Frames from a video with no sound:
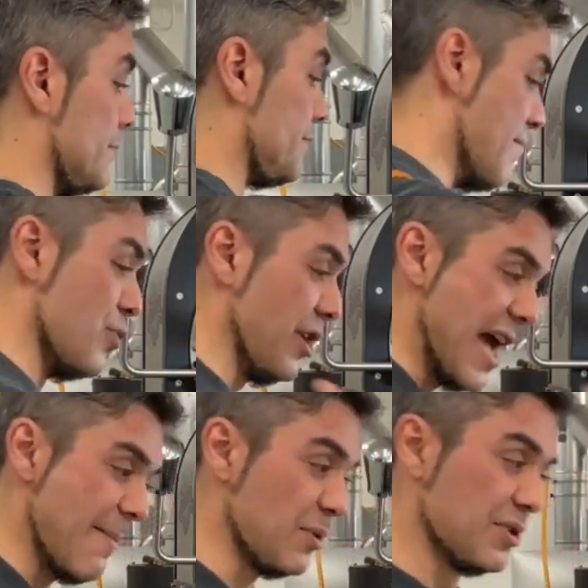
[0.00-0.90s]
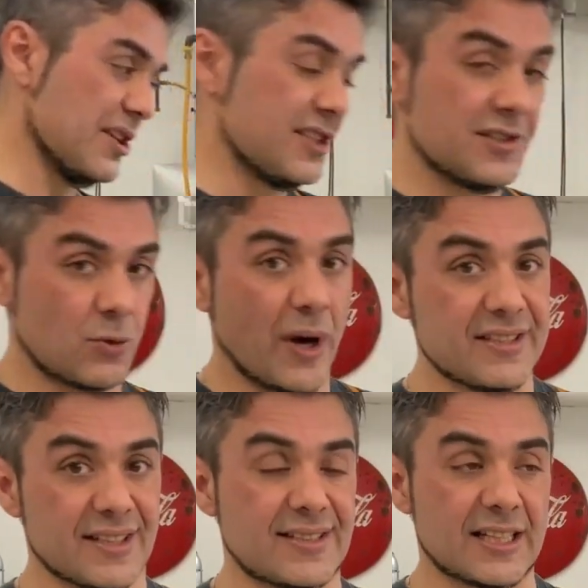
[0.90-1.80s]
I'm really happy with this. It's quite
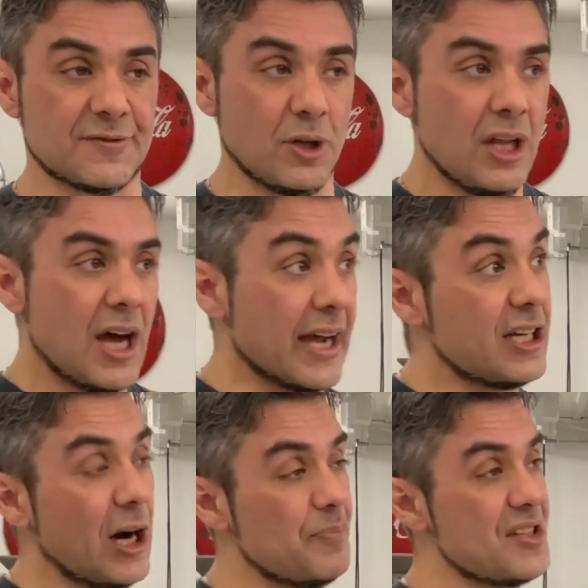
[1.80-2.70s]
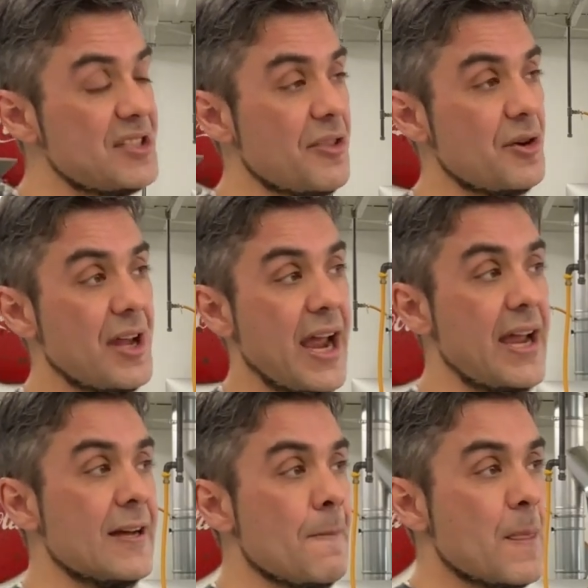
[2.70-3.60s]
successful. I cupped this the other
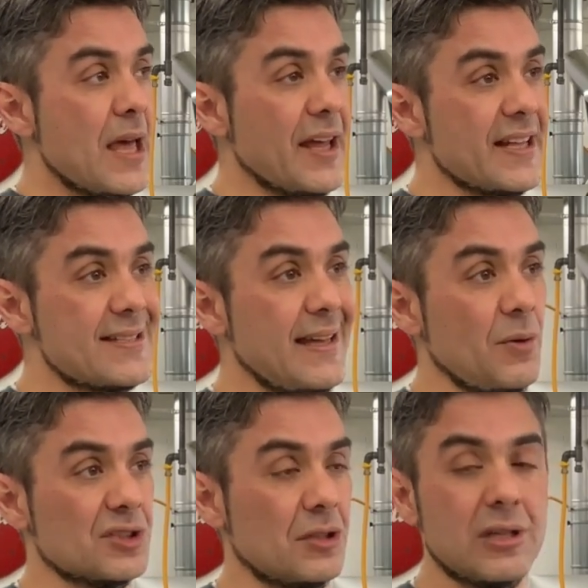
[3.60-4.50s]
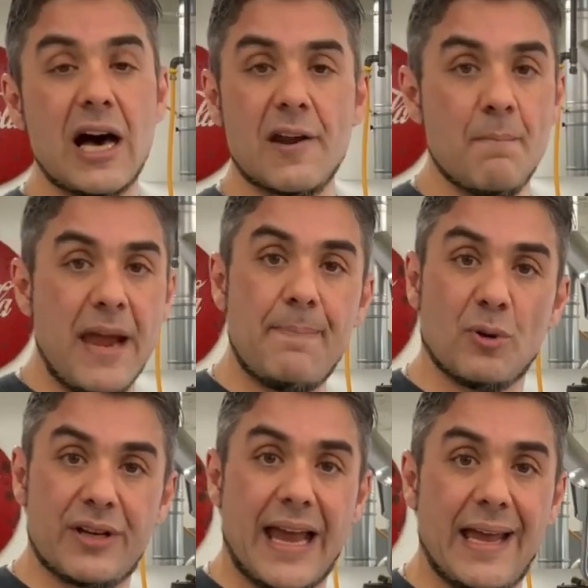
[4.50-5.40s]
day, and like I said, it was a lot of maple
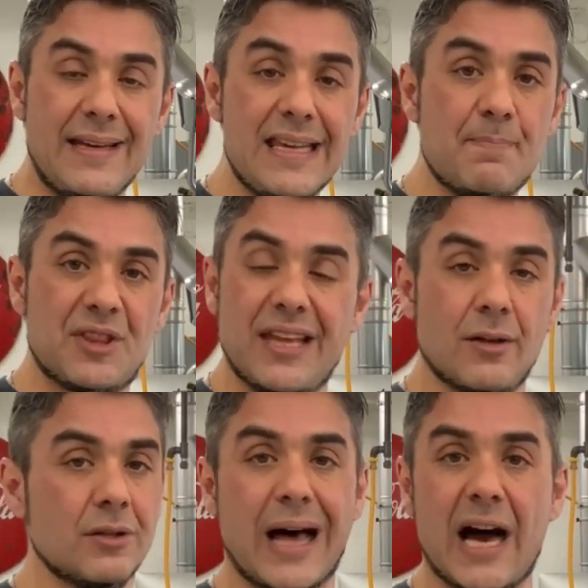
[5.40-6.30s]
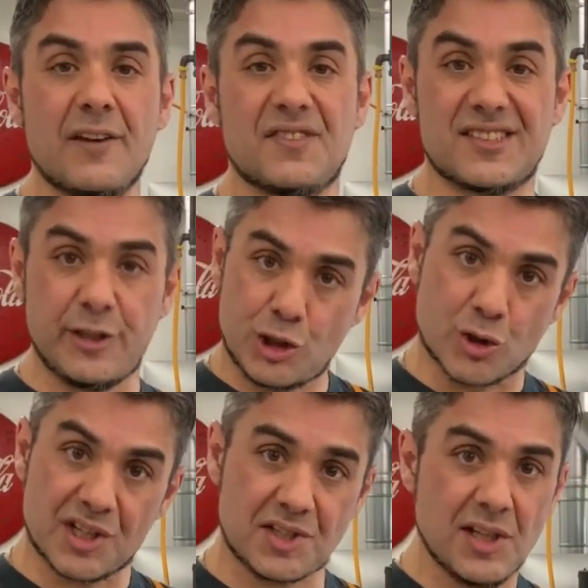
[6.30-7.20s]
candy, but then a lot of
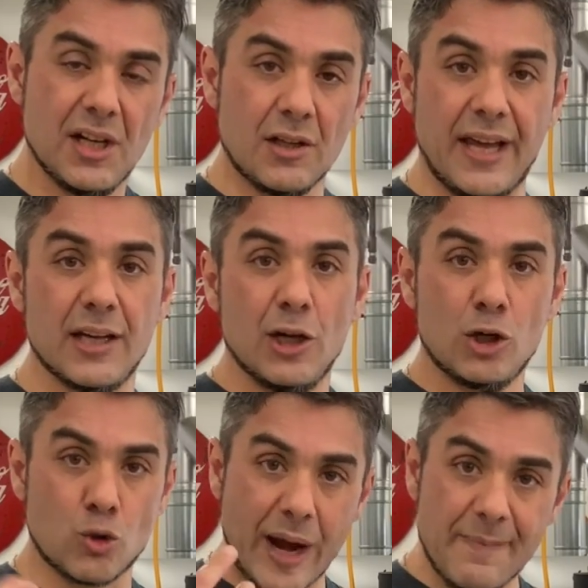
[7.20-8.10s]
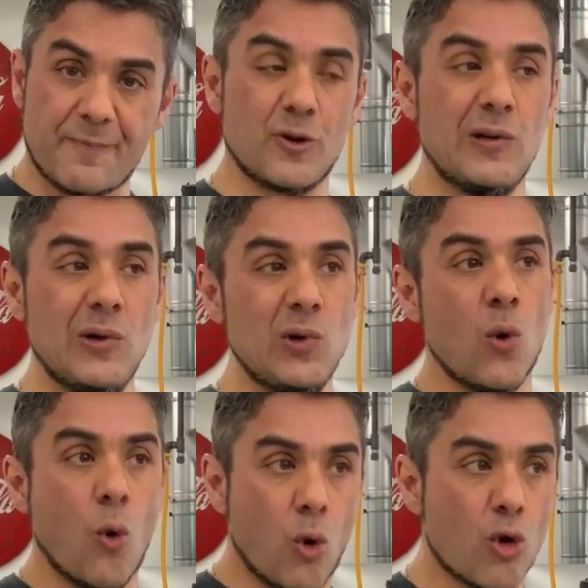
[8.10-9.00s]
citrus, like grapefruit,
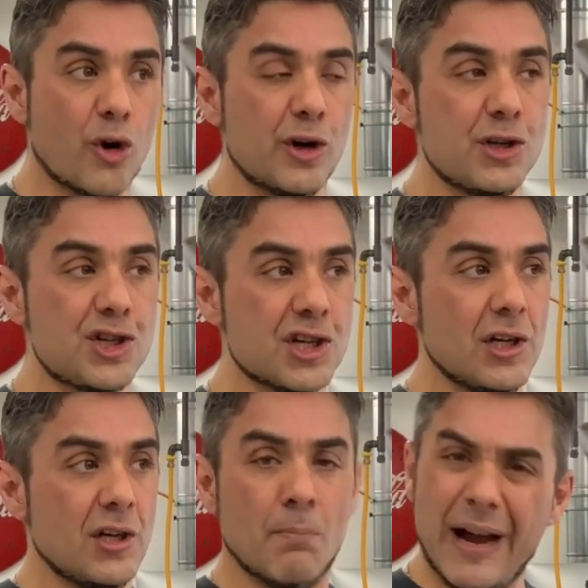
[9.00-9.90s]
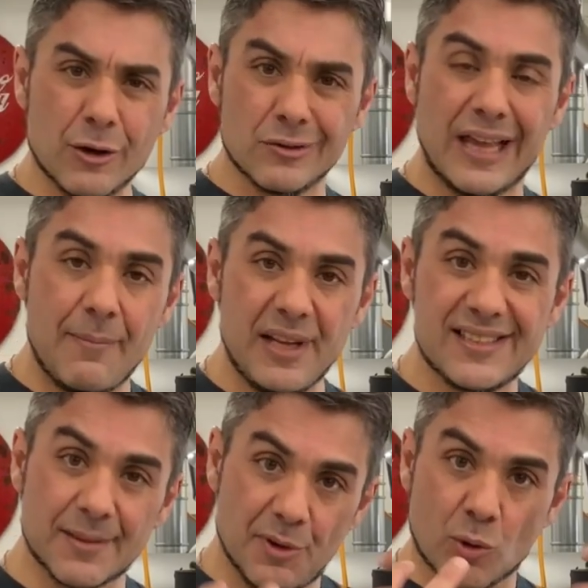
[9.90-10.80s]
orange, Meyer lemon,
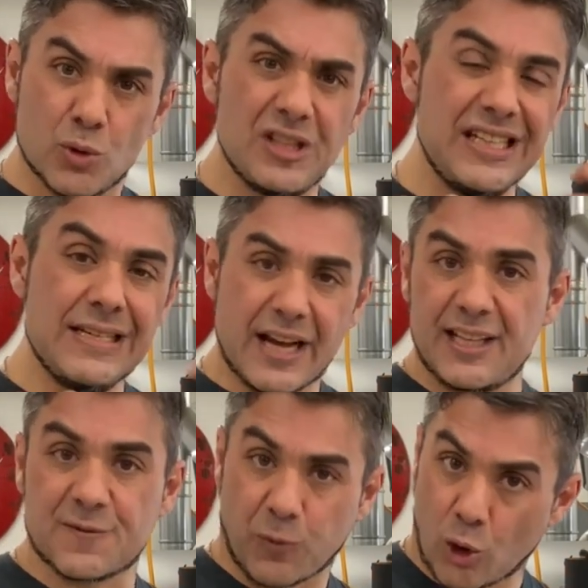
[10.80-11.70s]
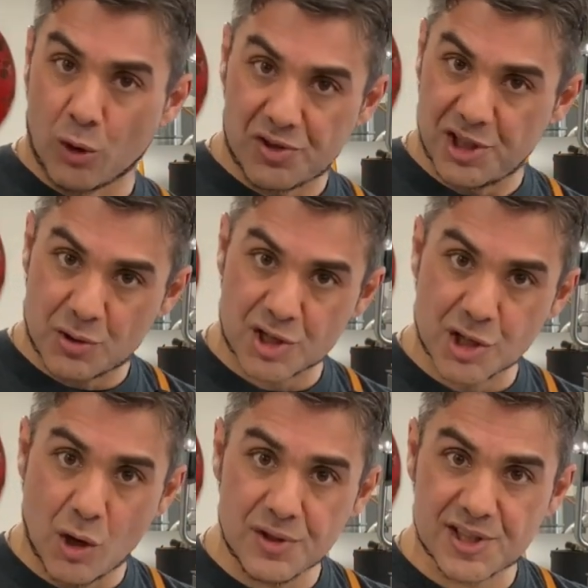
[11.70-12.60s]
some of the really nice floral citrus
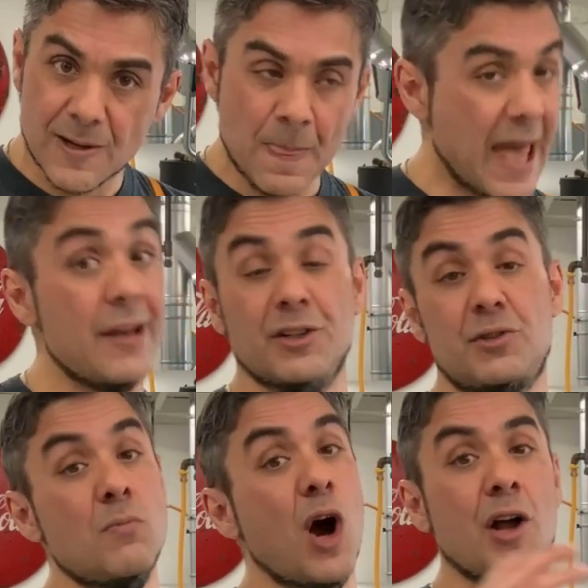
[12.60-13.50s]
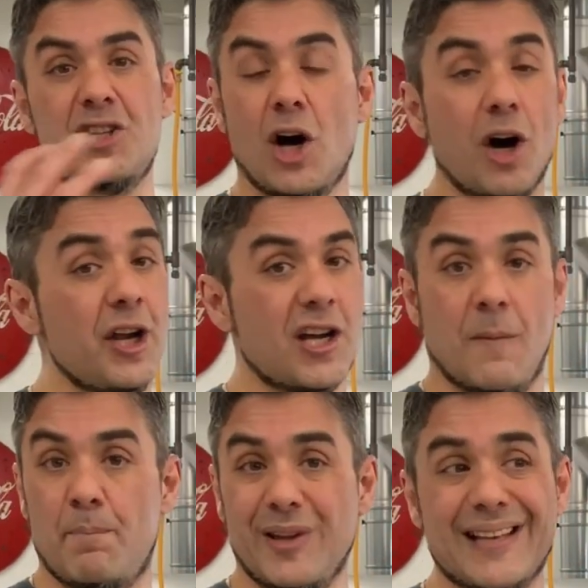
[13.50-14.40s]
notes, and a ton of
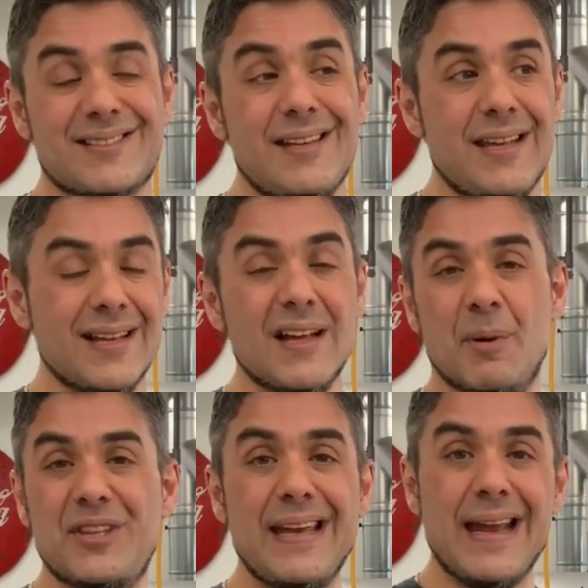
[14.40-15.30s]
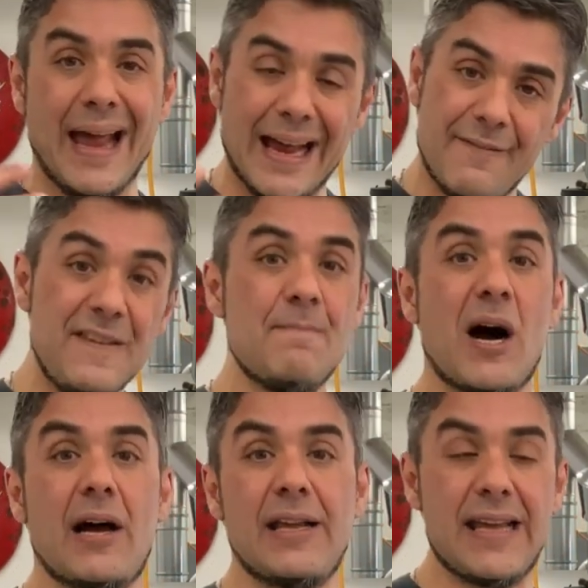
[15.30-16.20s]
complexity, but then heavy
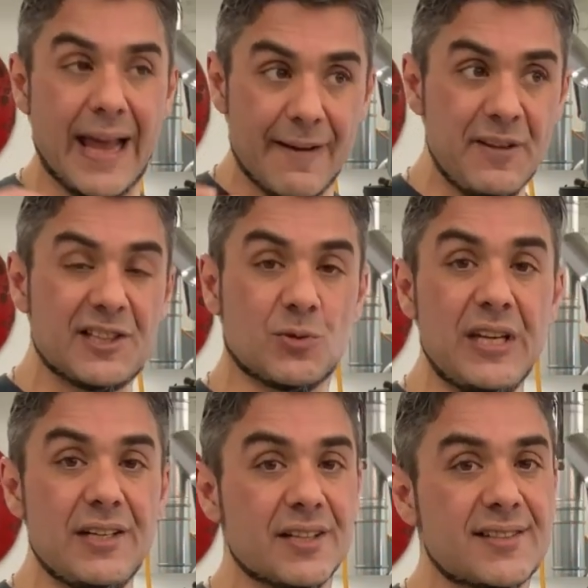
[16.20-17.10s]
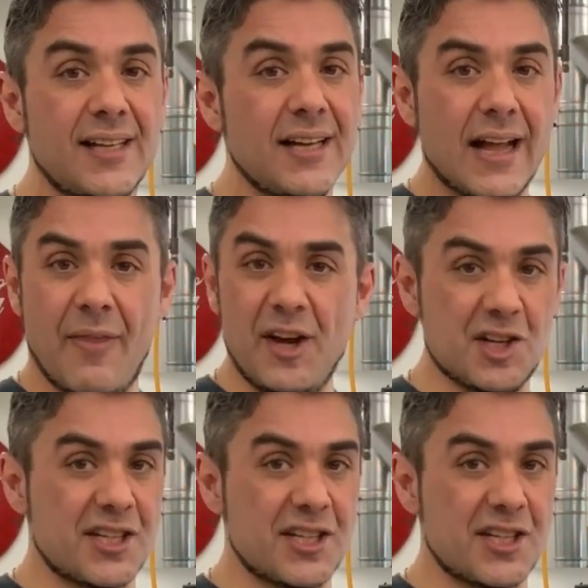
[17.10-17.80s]
body, heavy sweetness, and then it just